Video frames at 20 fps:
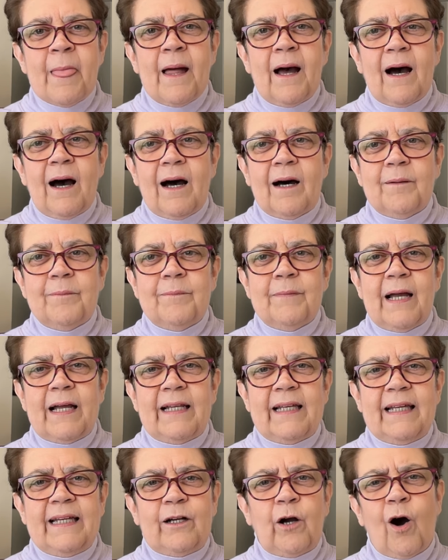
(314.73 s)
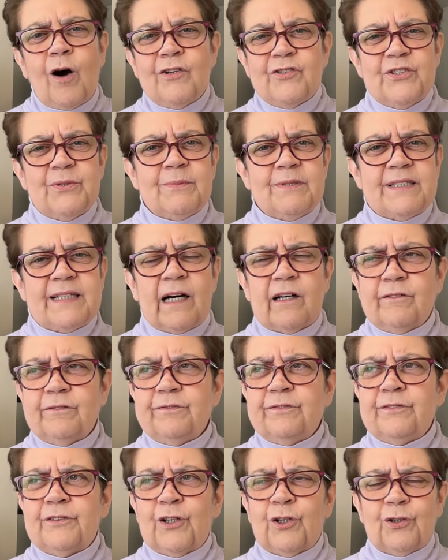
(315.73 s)
And he calls
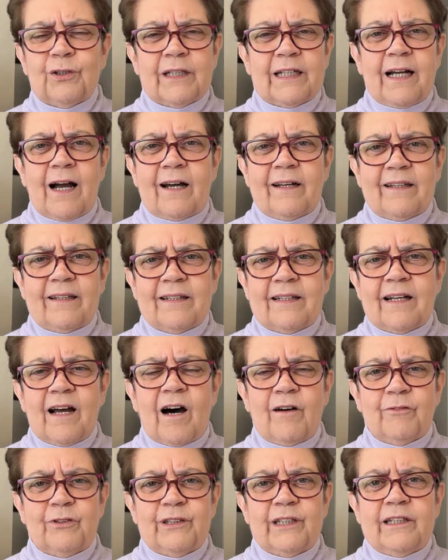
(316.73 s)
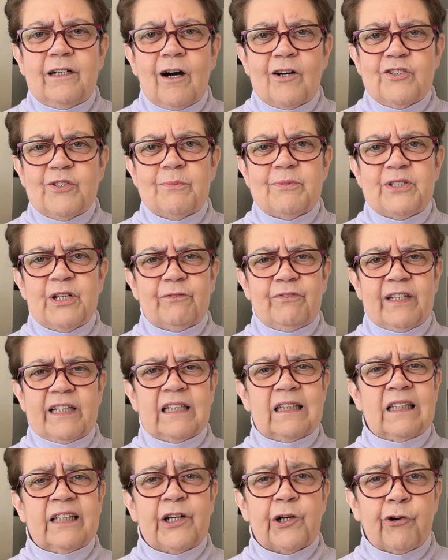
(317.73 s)
himself early on in the novel, he calls himself
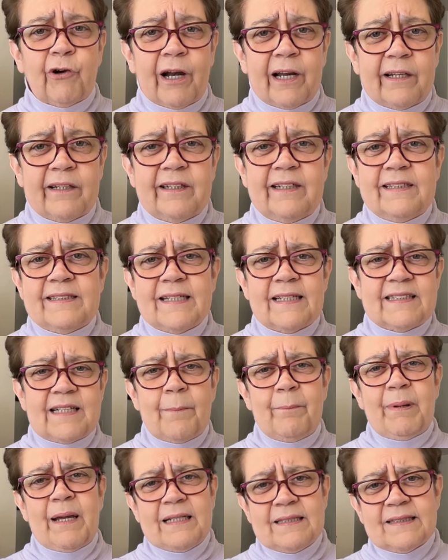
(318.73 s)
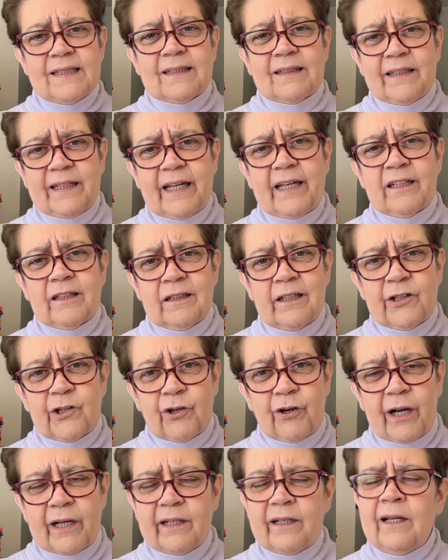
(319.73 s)
illiterate. He says, I'm basically
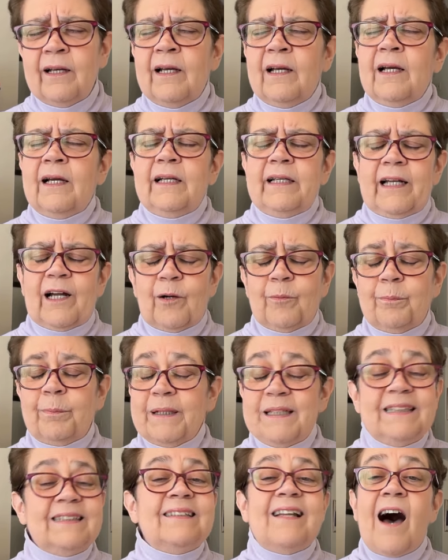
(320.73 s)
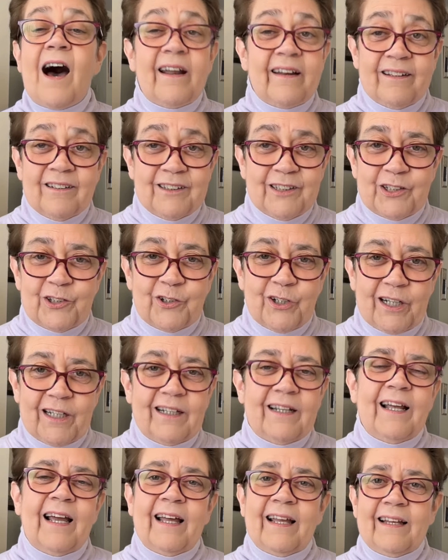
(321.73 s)
illiterate, you know, but he's not illiterate.
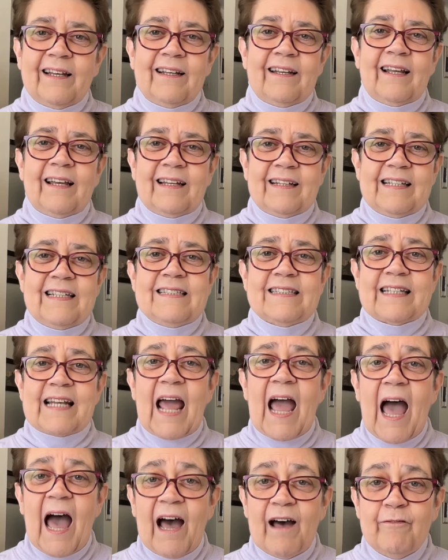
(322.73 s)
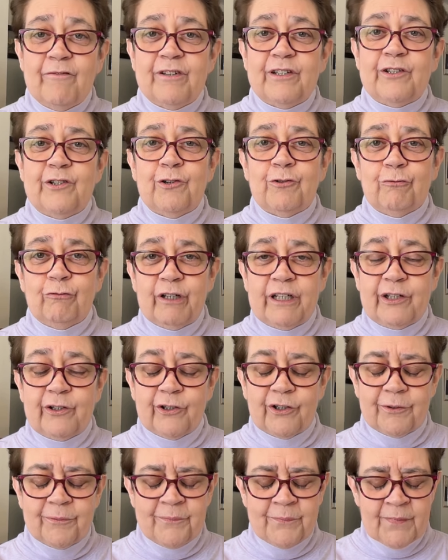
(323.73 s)
And he's an avid
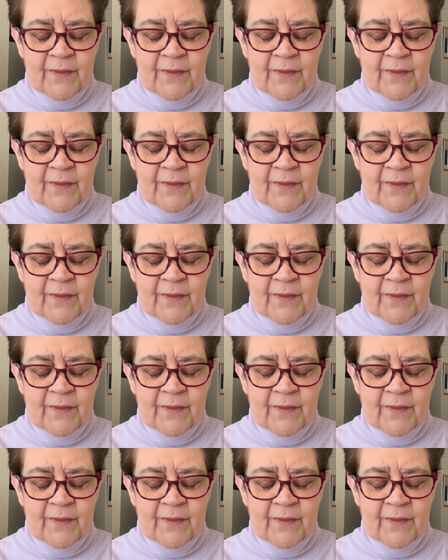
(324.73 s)
reader.